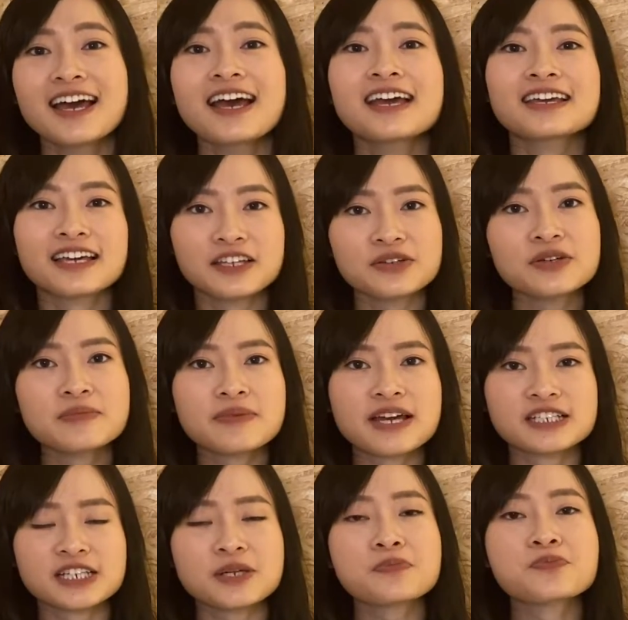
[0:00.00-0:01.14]
Can you
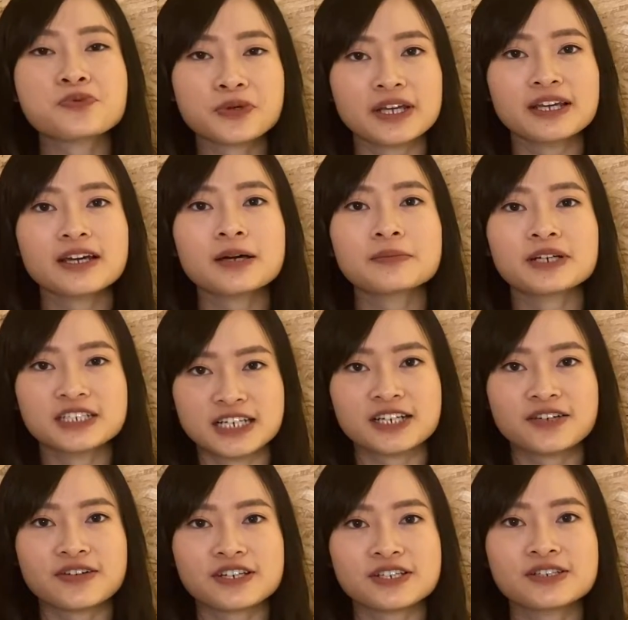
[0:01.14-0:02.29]
imagine bringing up a
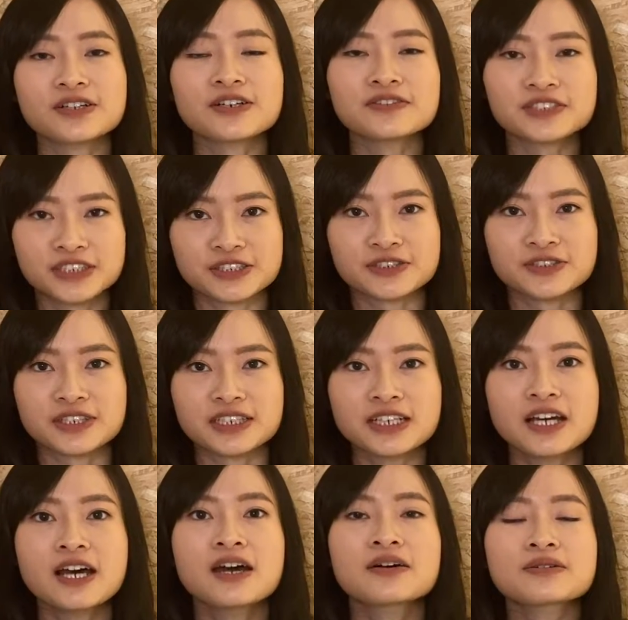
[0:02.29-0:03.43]
generation of children
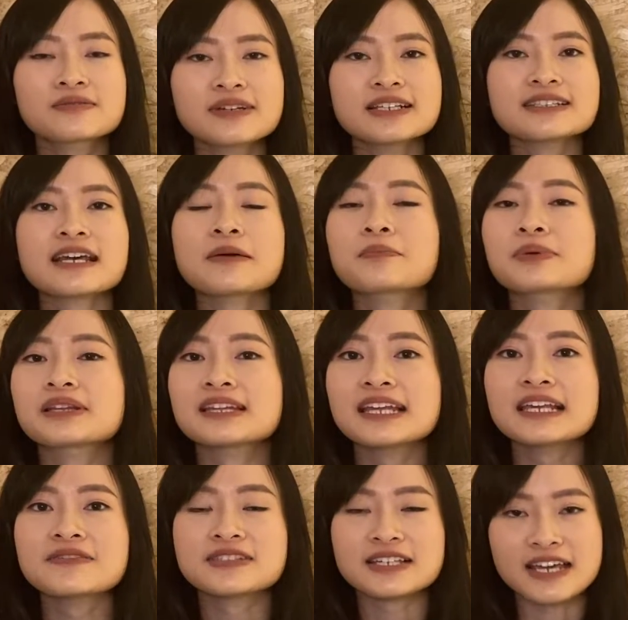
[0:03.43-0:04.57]
who read and
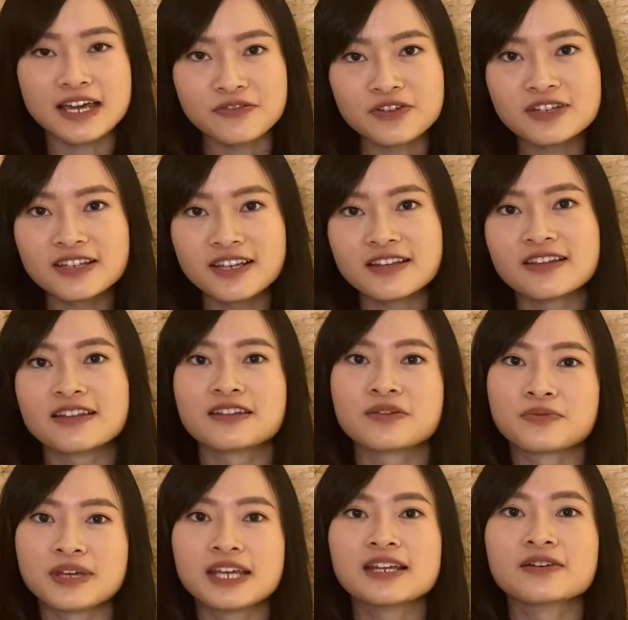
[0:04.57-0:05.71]
believes everything that they
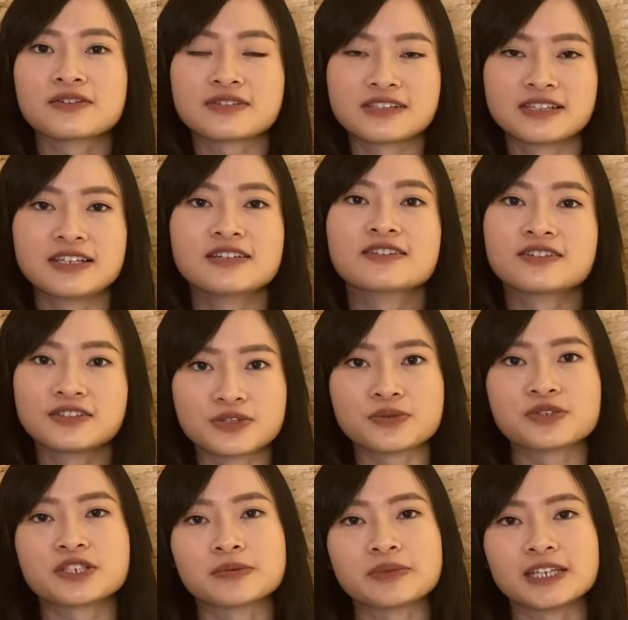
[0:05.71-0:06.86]
read or see on
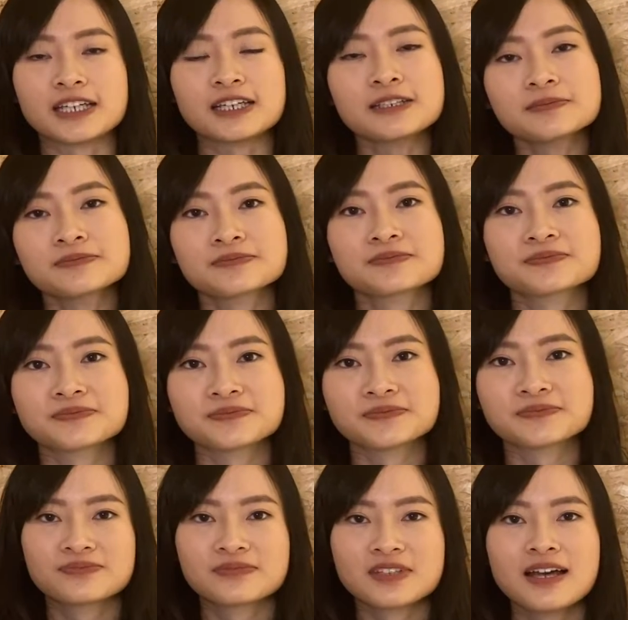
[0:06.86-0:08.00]
social media?
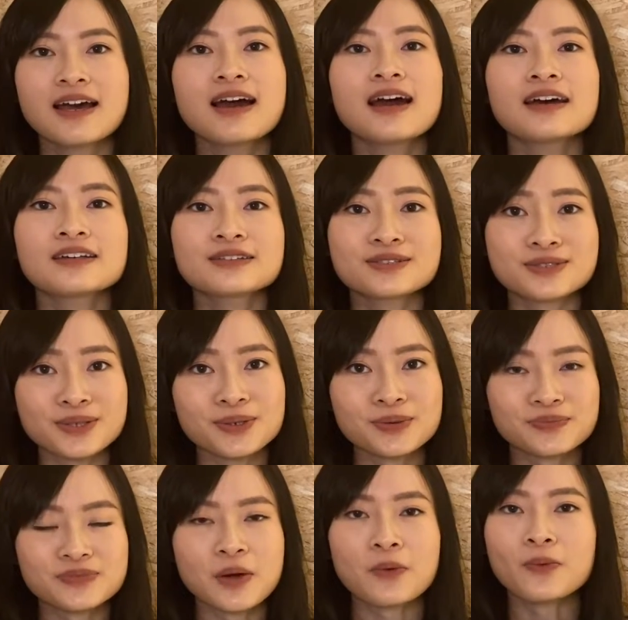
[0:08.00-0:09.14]
So,
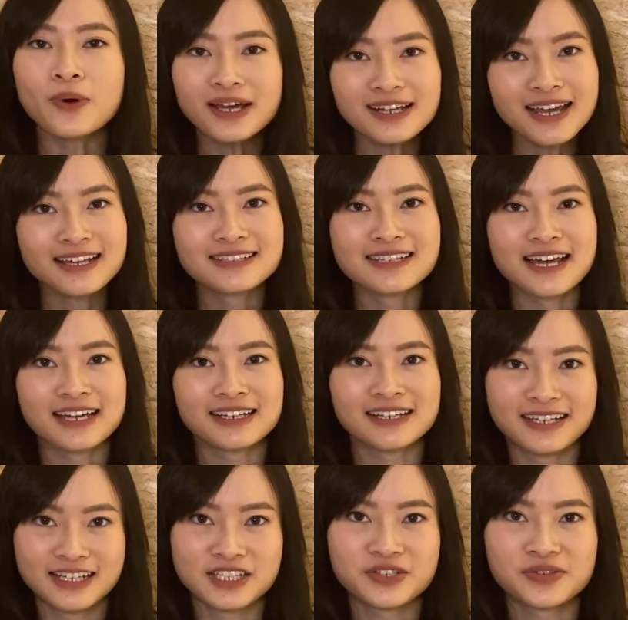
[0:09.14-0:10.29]
what exactly
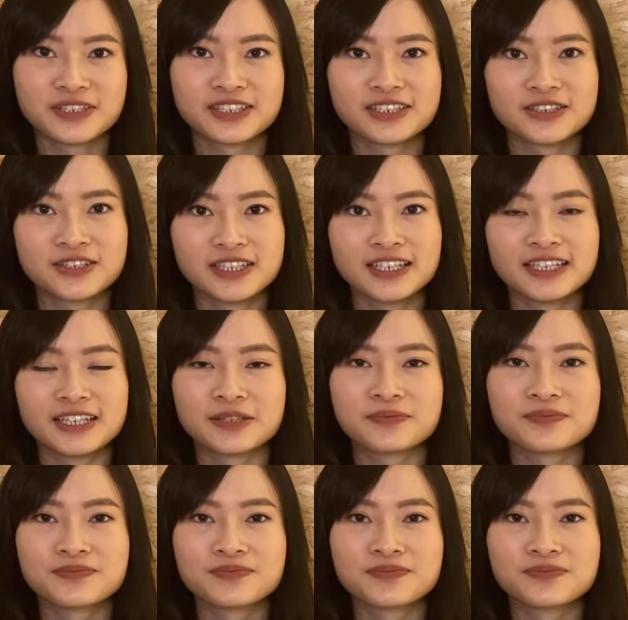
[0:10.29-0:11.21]
is critical thinking?